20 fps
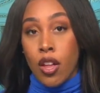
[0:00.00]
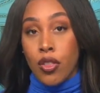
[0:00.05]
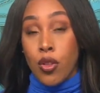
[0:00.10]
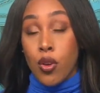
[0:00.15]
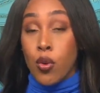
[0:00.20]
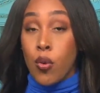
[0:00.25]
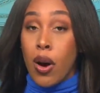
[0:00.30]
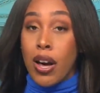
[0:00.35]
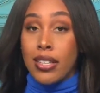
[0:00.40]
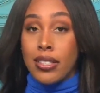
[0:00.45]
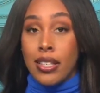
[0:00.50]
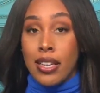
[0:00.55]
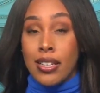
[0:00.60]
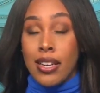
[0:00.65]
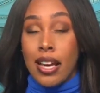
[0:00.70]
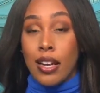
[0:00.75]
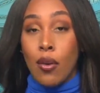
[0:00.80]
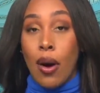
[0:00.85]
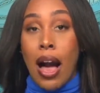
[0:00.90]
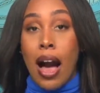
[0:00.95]
The U.S. and
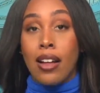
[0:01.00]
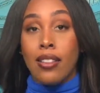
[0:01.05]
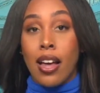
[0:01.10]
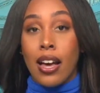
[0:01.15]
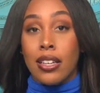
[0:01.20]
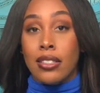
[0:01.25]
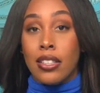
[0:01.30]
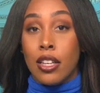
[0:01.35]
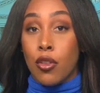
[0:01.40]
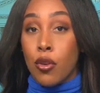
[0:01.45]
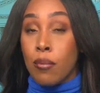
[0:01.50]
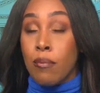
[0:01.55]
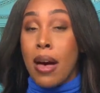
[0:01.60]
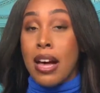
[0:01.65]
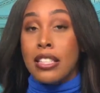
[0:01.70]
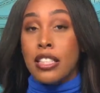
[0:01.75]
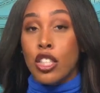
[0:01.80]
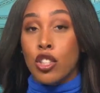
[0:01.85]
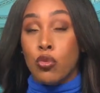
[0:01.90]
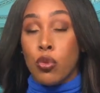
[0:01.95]
NATO allies say their
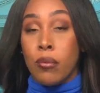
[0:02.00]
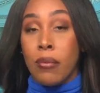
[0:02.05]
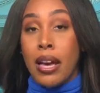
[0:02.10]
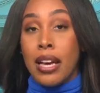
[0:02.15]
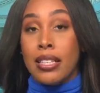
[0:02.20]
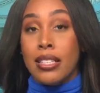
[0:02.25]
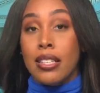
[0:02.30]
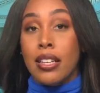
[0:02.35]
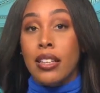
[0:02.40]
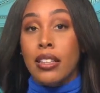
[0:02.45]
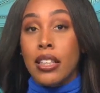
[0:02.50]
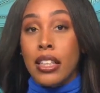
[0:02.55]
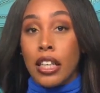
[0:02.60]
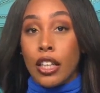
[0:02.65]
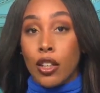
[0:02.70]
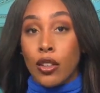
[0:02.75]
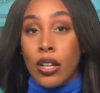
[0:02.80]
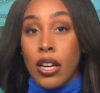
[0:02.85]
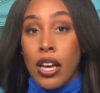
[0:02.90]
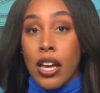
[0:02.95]
message remains
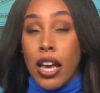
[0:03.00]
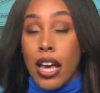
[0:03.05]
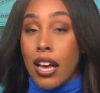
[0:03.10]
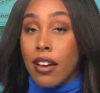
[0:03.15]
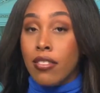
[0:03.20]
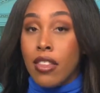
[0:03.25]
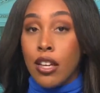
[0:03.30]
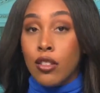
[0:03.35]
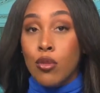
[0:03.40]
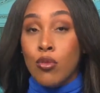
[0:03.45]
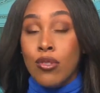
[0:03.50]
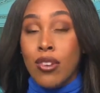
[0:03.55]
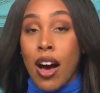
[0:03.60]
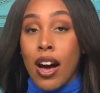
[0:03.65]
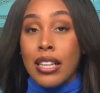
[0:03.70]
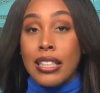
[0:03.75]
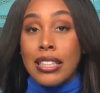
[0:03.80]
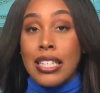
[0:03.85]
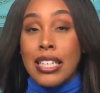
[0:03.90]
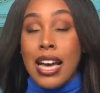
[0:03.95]
clear. If they do
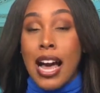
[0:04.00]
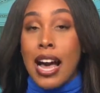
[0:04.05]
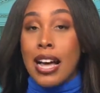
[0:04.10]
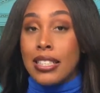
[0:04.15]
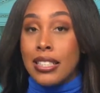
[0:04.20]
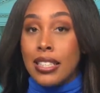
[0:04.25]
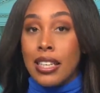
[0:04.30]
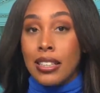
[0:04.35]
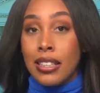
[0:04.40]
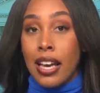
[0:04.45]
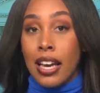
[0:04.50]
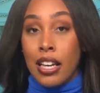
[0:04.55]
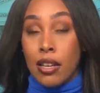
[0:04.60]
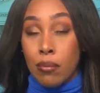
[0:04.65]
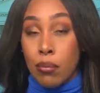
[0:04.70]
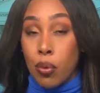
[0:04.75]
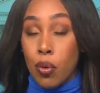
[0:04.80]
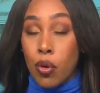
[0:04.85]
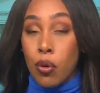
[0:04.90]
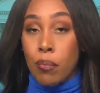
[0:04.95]
not de escalate and
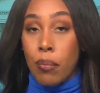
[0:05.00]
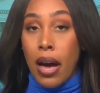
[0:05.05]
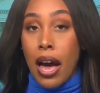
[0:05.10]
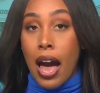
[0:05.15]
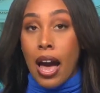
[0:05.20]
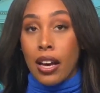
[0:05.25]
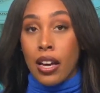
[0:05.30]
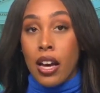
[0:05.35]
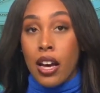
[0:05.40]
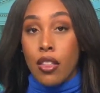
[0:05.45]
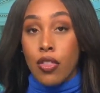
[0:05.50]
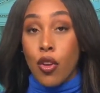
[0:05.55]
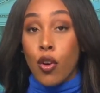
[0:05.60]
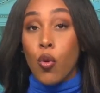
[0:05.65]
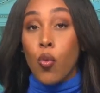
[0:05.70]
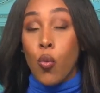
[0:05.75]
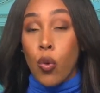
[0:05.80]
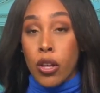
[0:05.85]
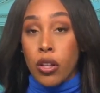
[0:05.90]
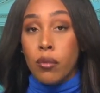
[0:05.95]
pull back, there
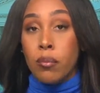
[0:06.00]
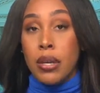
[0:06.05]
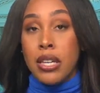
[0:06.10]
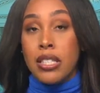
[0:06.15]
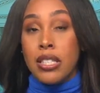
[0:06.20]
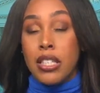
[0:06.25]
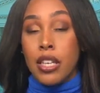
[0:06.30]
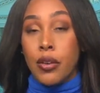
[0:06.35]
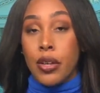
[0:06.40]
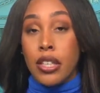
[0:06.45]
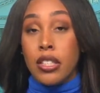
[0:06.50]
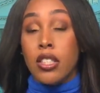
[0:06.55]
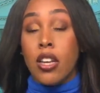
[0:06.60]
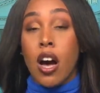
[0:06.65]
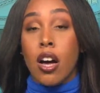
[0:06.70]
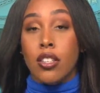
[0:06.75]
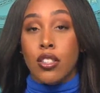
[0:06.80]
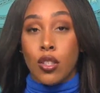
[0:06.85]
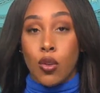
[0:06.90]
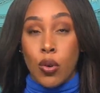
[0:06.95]
will be serious
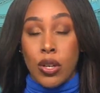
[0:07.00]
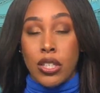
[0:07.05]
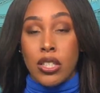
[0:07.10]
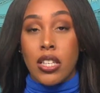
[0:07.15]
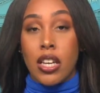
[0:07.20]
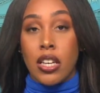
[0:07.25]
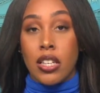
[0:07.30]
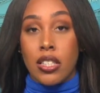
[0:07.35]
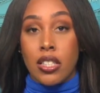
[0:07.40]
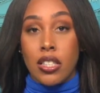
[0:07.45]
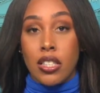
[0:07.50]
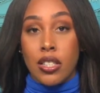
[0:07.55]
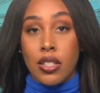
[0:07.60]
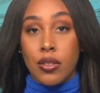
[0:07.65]
consequences.